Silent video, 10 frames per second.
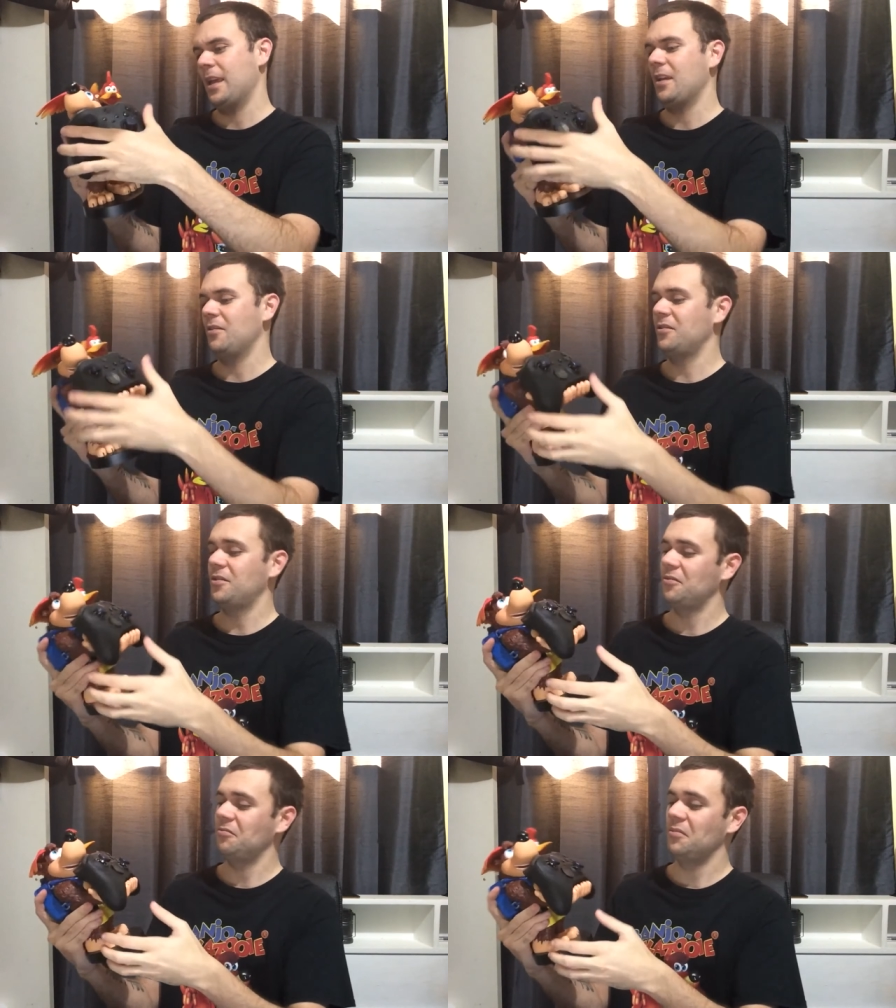And
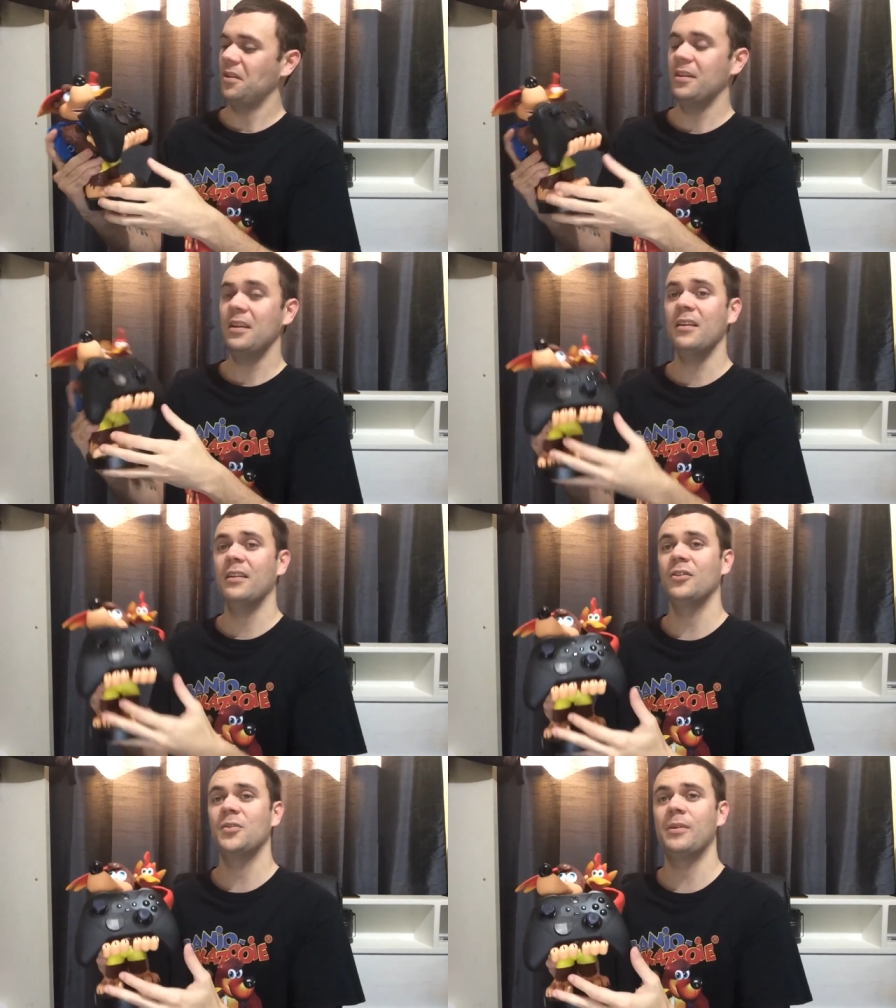yeah,
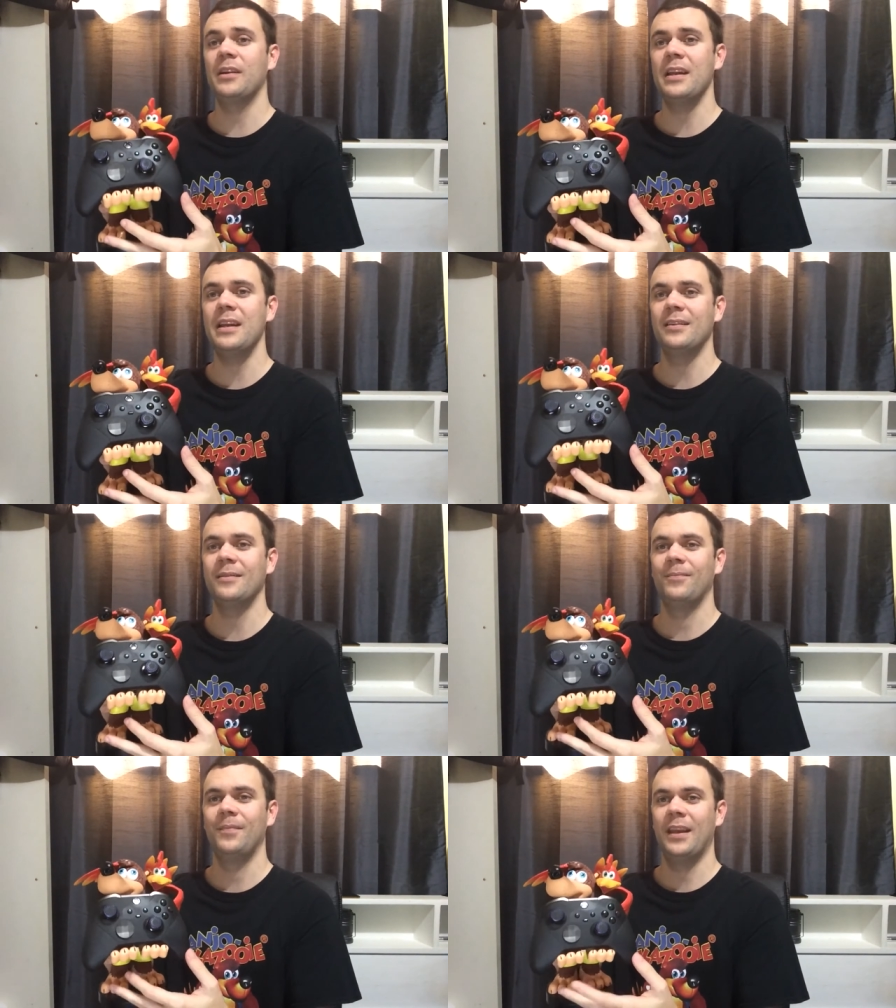it looks pretty neat.